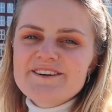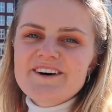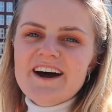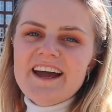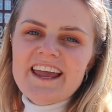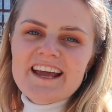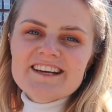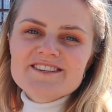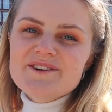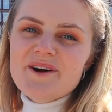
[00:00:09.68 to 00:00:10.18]
I
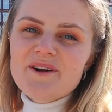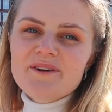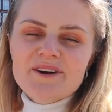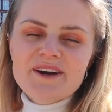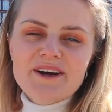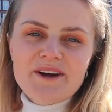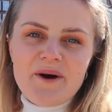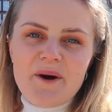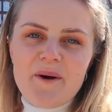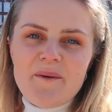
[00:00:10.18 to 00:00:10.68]
guess you
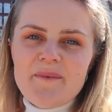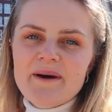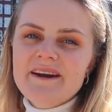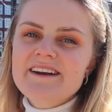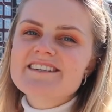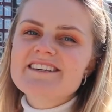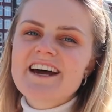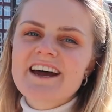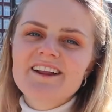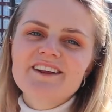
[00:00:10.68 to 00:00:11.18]
already know by
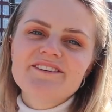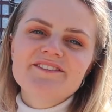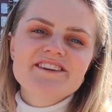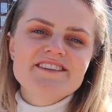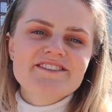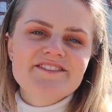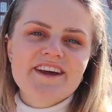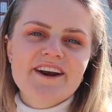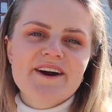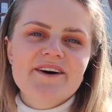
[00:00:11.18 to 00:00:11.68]
the title of
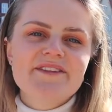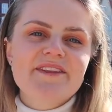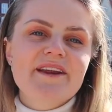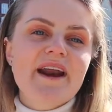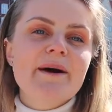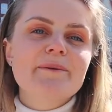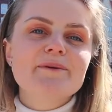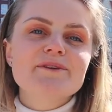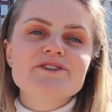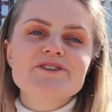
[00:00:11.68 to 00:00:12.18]
this video that
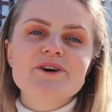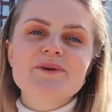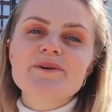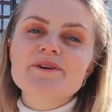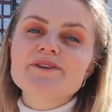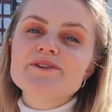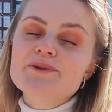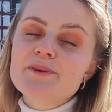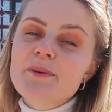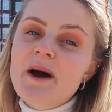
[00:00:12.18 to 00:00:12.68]
I will show
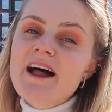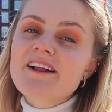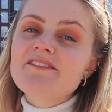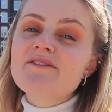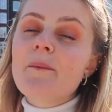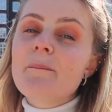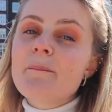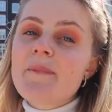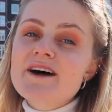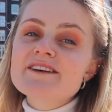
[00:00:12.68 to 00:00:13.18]
you
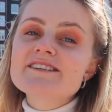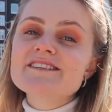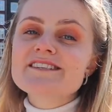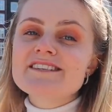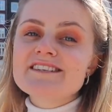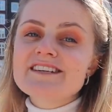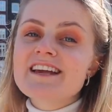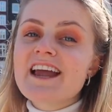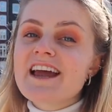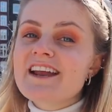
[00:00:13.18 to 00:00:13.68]
12
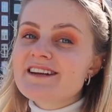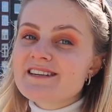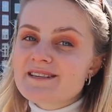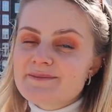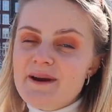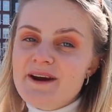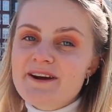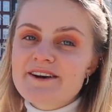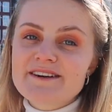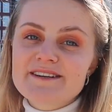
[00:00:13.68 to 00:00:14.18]
must-see and
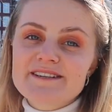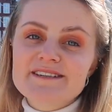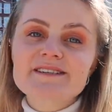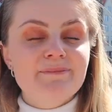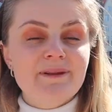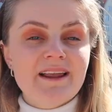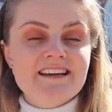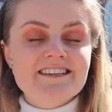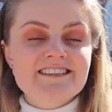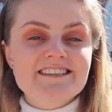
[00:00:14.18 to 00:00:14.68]
experience
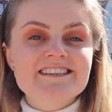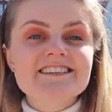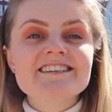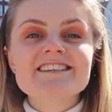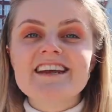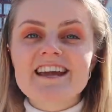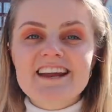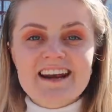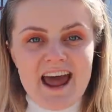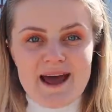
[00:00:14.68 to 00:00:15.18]
places
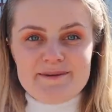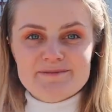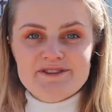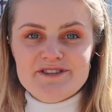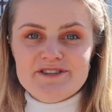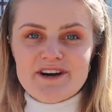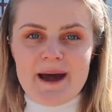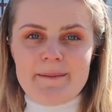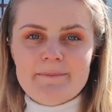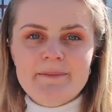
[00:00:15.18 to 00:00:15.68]
in
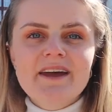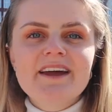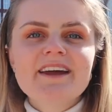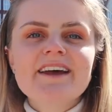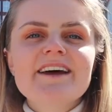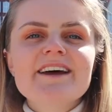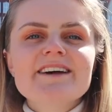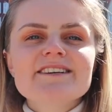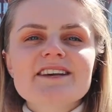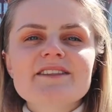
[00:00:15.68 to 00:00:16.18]
Amsterdam.
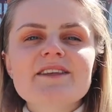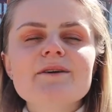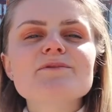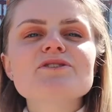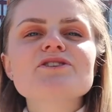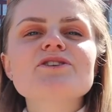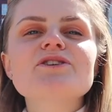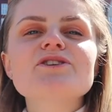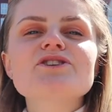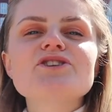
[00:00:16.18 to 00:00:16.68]
So I think we're
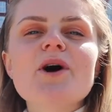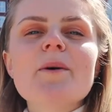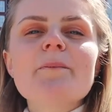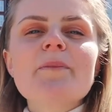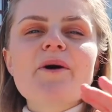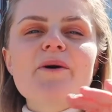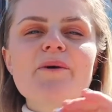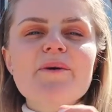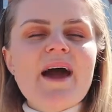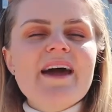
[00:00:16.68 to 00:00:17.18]
just gonna jump
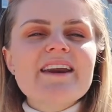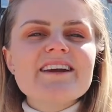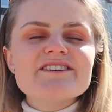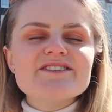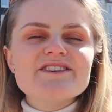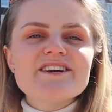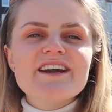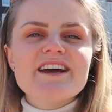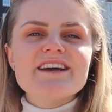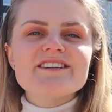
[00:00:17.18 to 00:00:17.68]
right
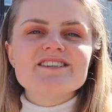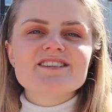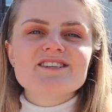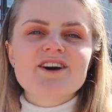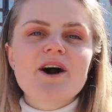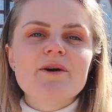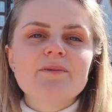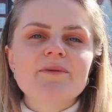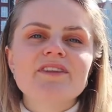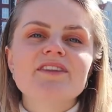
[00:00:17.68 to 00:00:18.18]
into it and
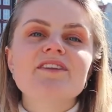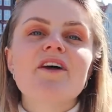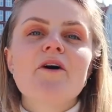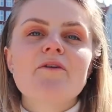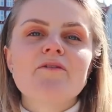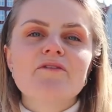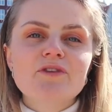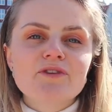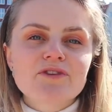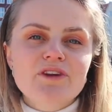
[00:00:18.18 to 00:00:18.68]
start with
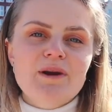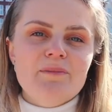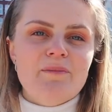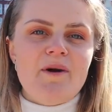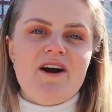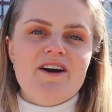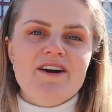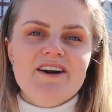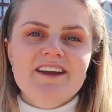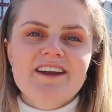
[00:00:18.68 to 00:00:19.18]

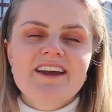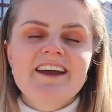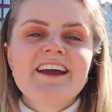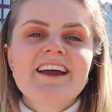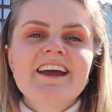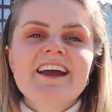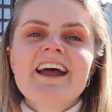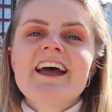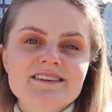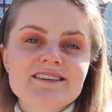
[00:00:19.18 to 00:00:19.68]
Vondelpark.
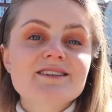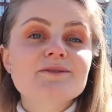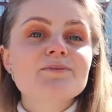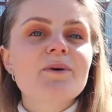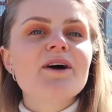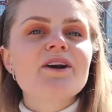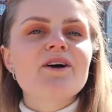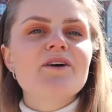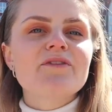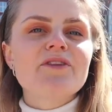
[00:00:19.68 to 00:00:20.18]
This is
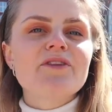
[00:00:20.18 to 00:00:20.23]
one of